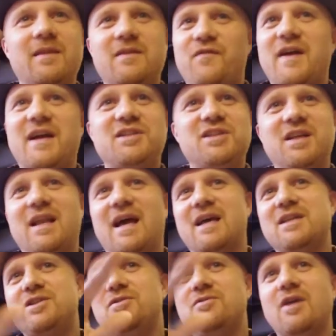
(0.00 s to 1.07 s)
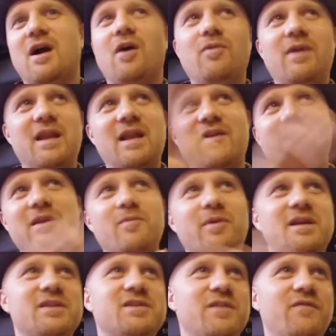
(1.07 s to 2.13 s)
fashion, as you know, and
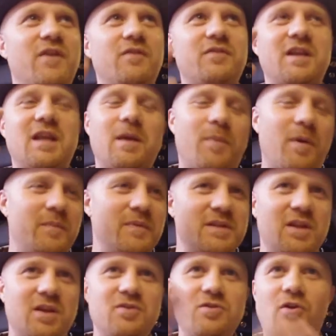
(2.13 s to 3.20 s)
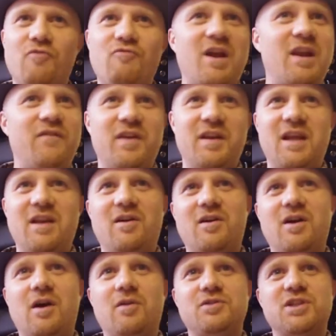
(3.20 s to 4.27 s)
anybody who's involved in hip hop is not relevant in our
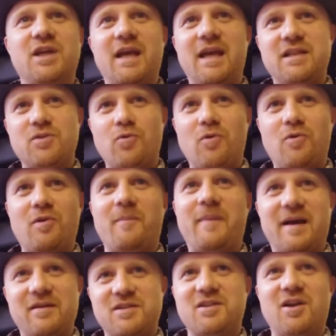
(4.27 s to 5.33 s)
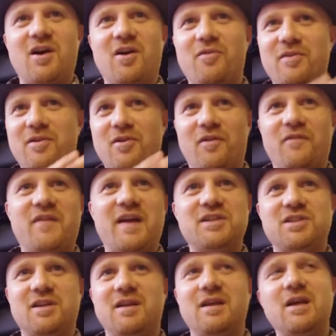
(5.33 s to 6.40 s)
culture. It's all about style, not
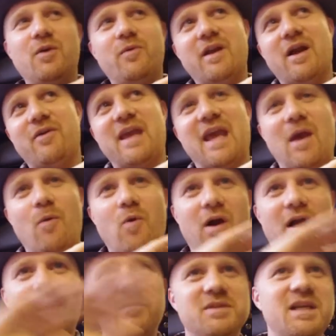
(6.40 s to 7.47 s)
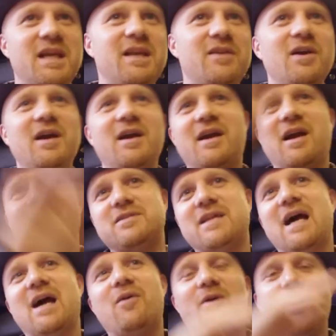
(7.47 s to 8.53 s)
fashion. We don't care what comes in, goes
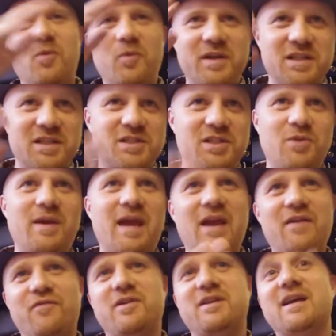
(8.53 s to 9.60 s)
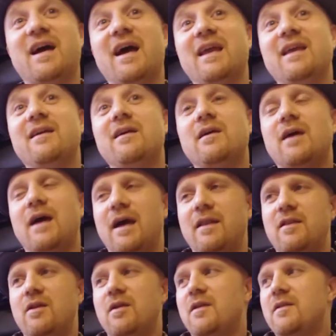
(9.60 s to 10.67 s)
out. We just do it every day.
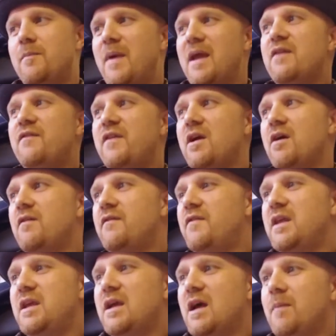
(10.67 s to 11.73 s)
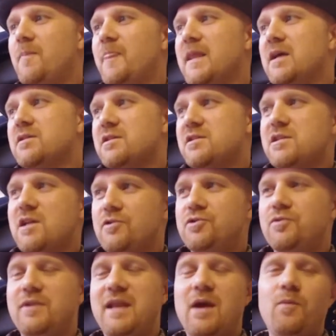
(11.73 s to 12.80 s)
And the, and the benefit of the um, the
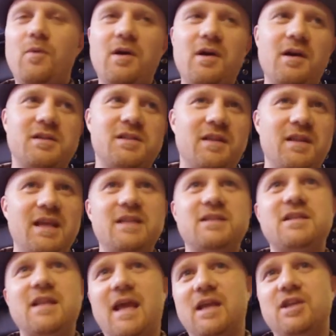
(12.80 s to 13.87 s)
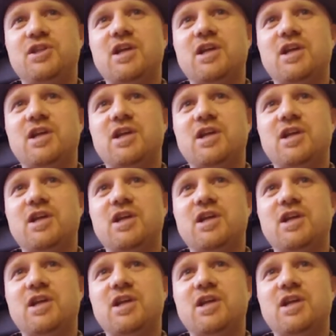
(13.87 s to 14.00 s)
social networks and the internet in